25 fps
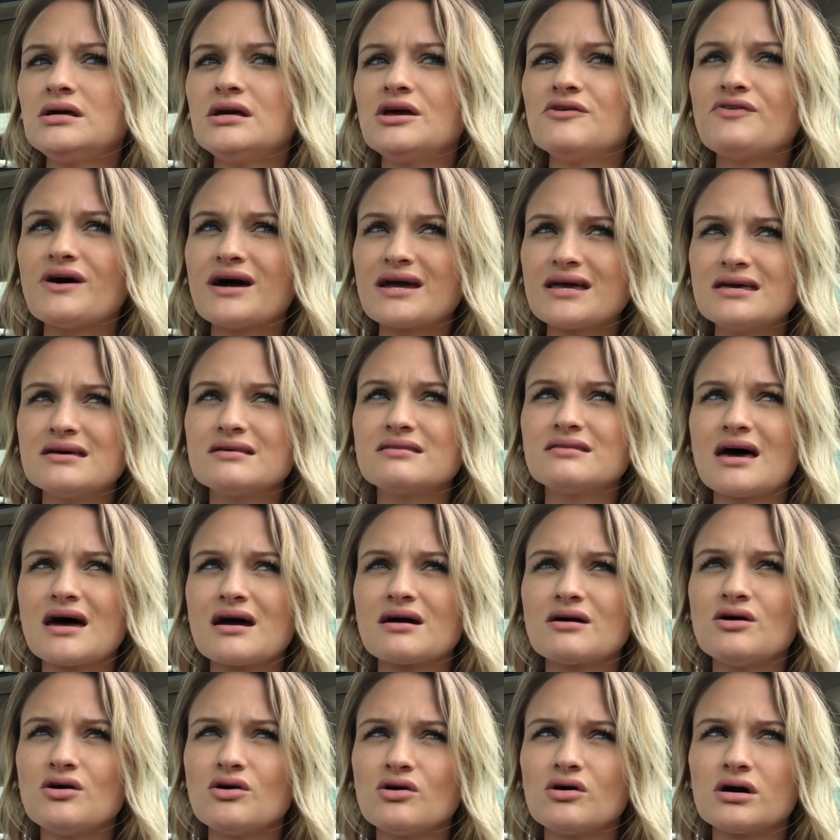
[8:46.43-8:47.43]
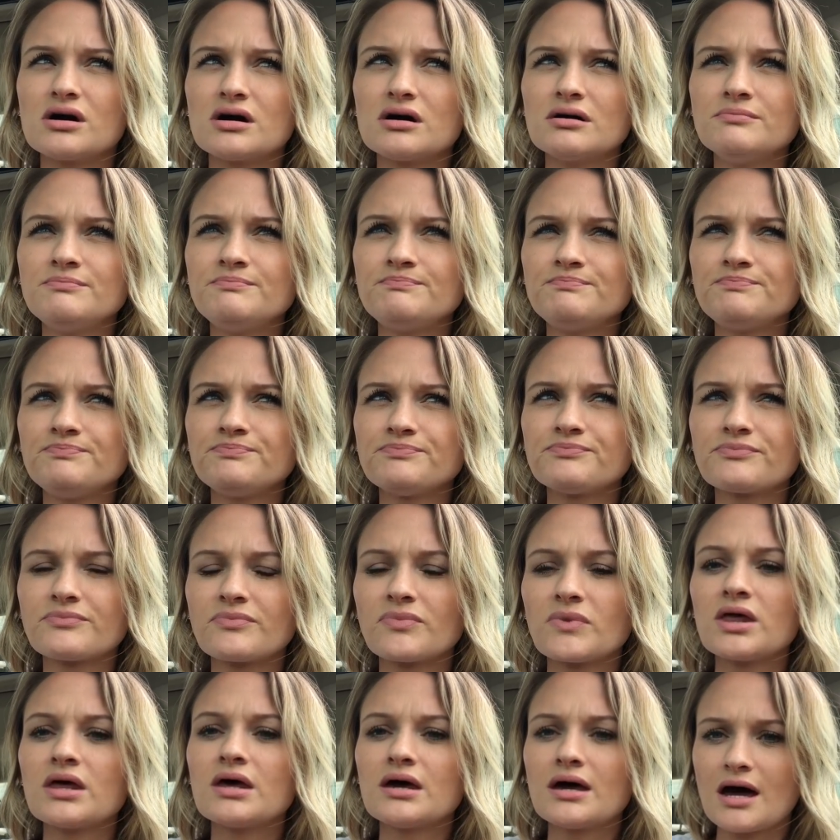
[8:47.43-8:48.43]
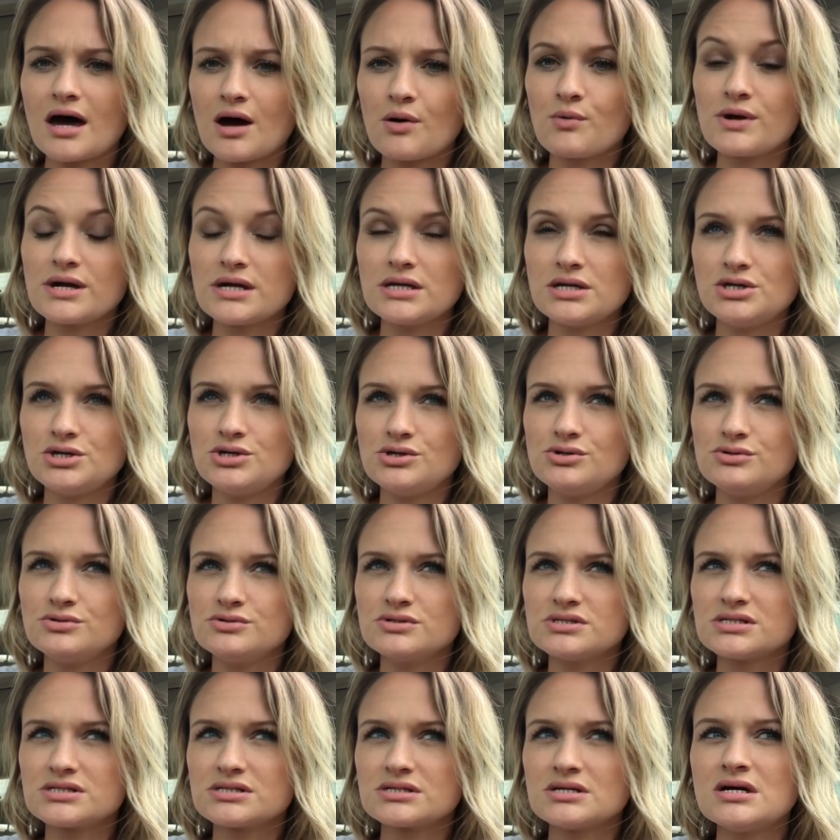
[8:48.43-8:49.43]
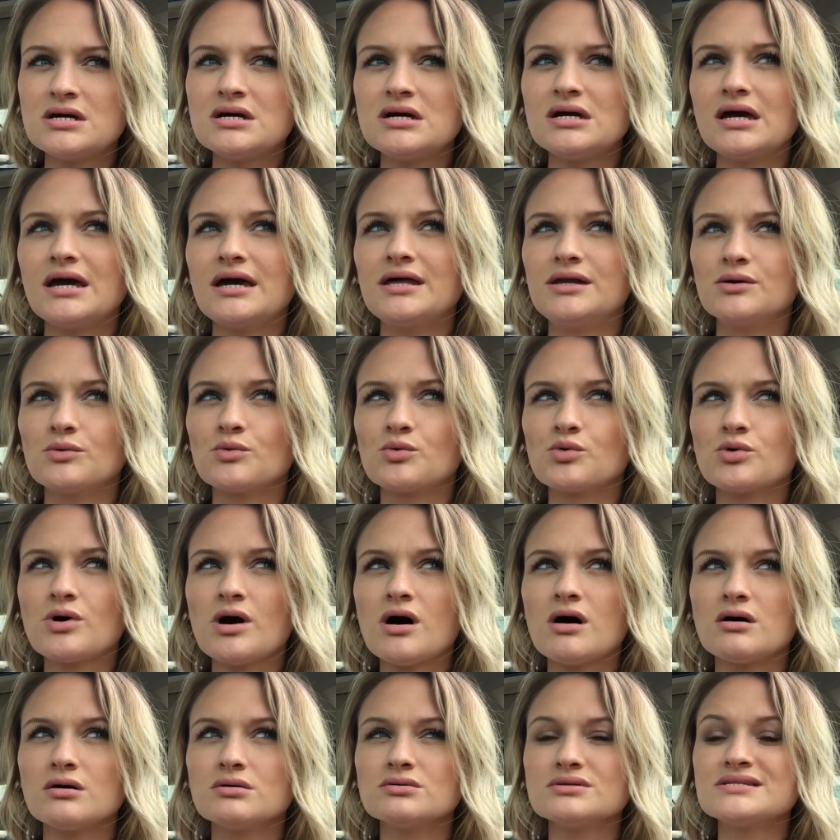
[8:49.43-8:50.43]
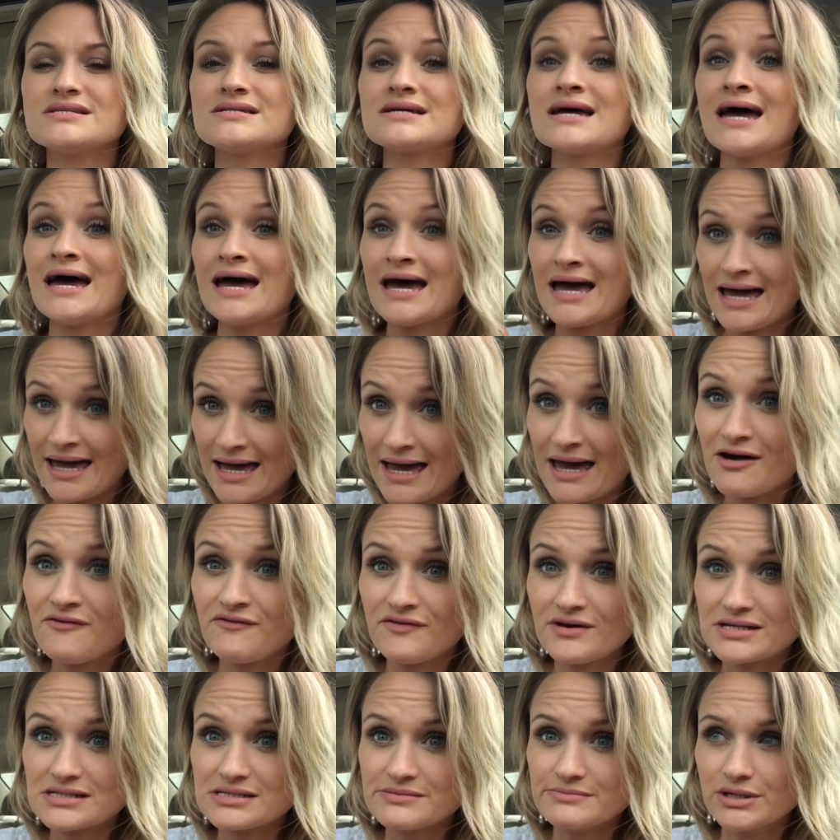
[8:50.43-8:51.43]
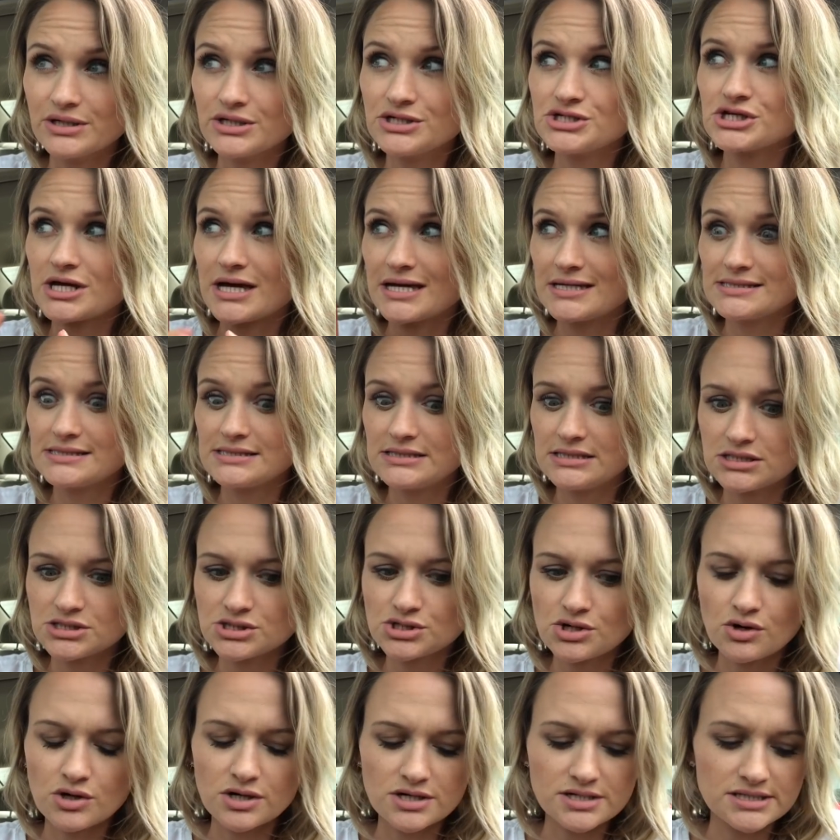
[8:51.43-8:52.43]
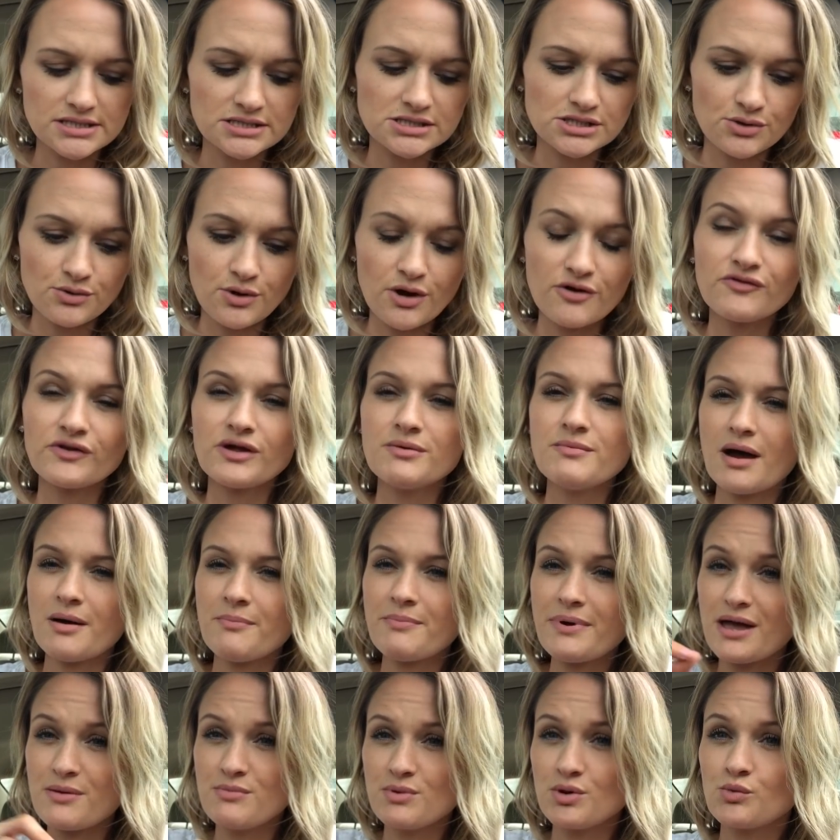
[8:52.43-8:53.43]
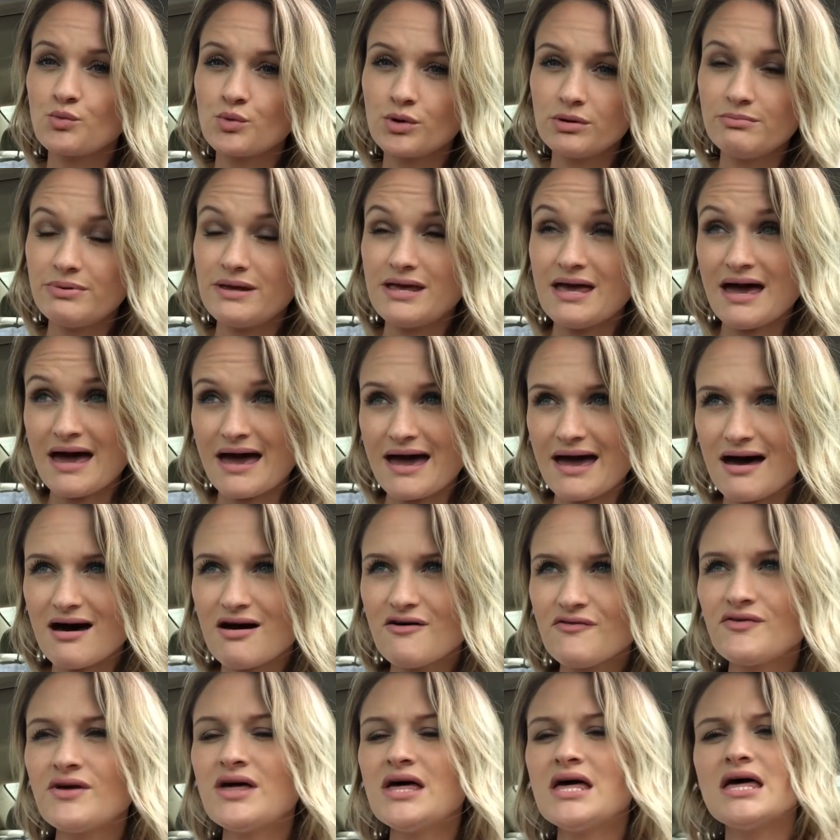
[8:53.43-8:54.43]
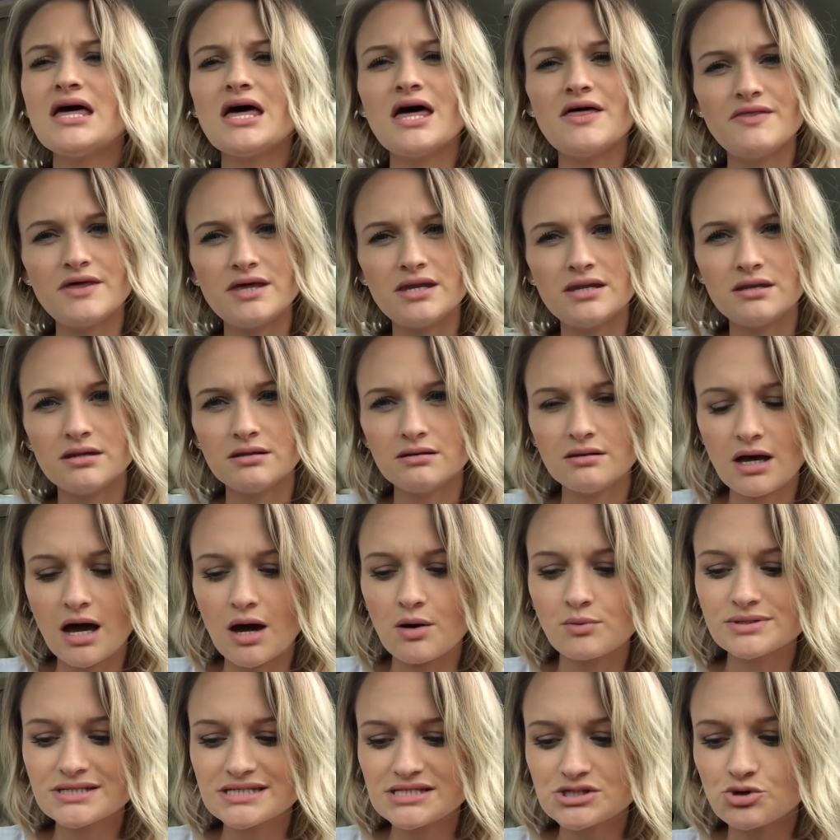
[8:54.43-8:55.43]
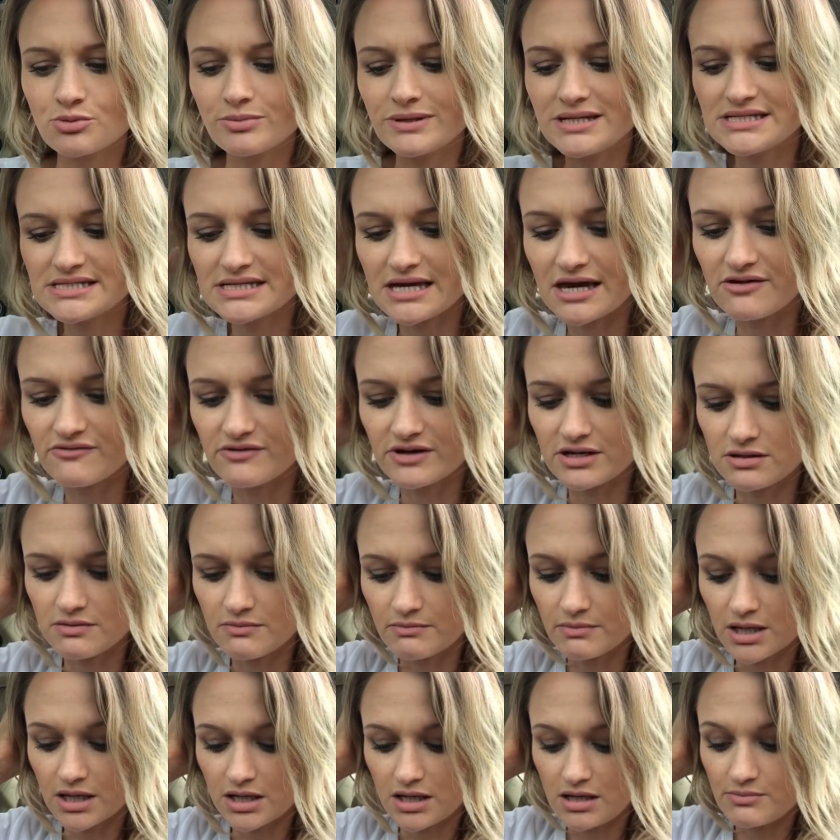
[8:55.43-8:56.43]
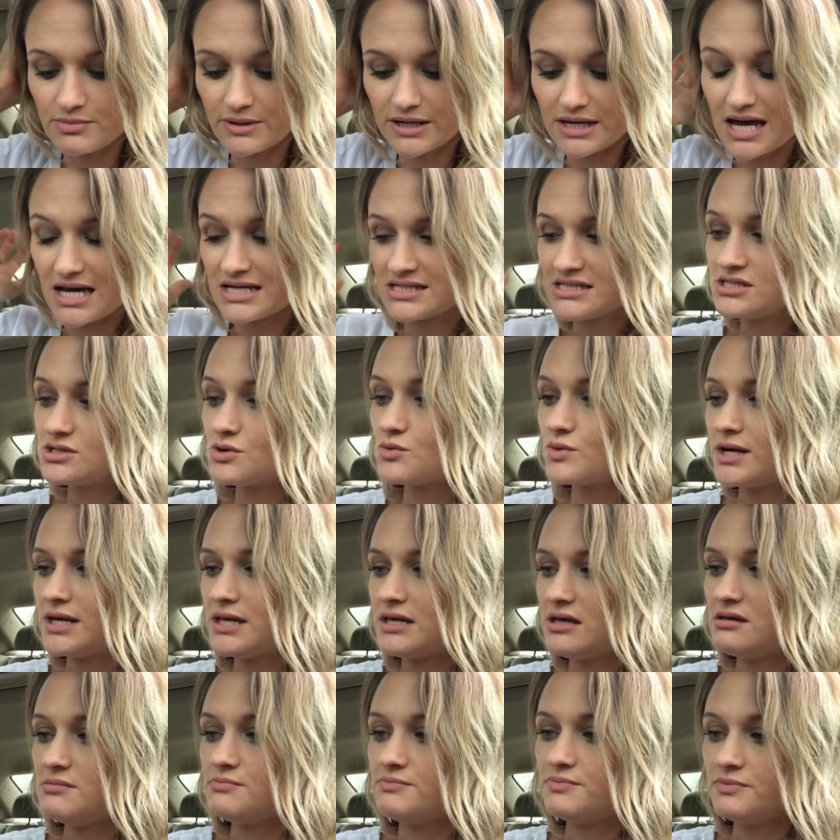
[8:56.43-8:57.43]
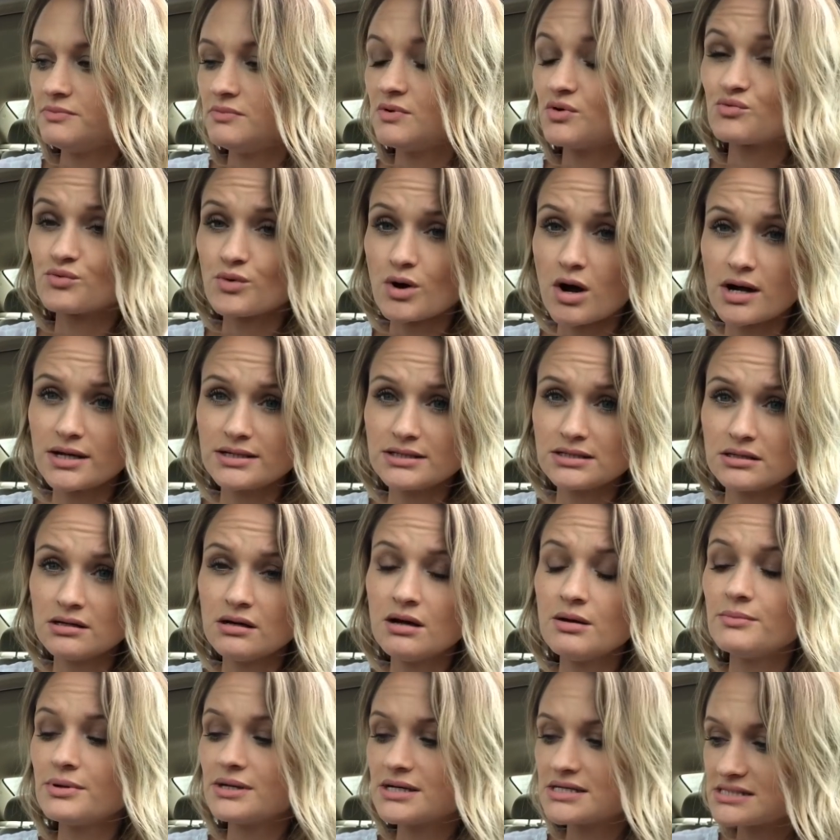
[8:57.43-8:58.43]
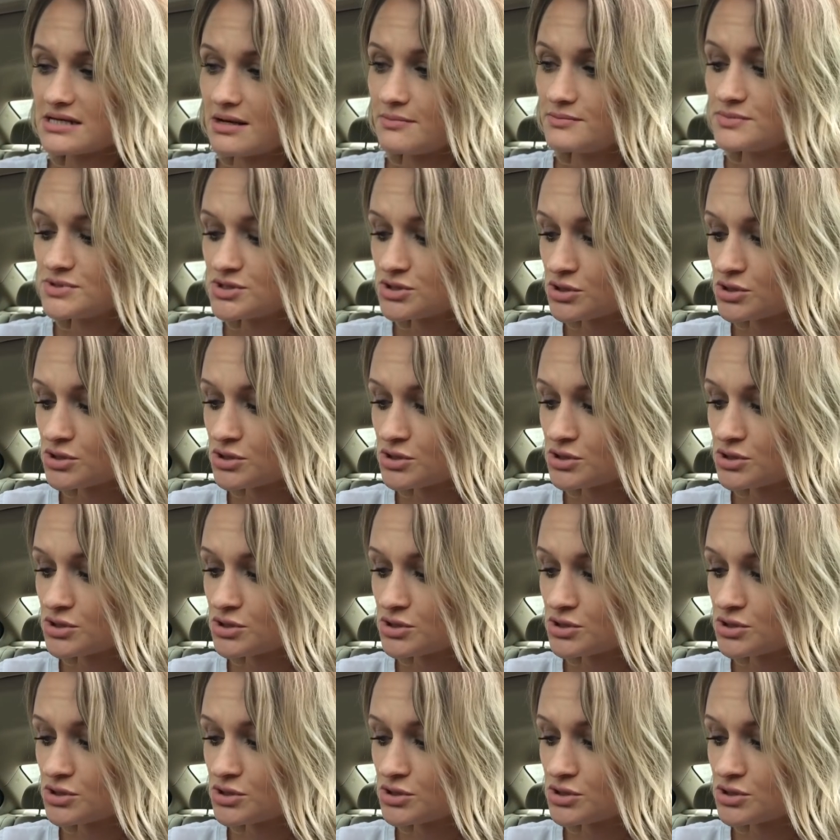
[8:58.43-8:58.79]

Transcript: if I get that car, I will get it used, and it will cost half as much as this car did. So hopefully my payment would be half, and then I would still be saving money. But I still want to keep Rhonda because I'm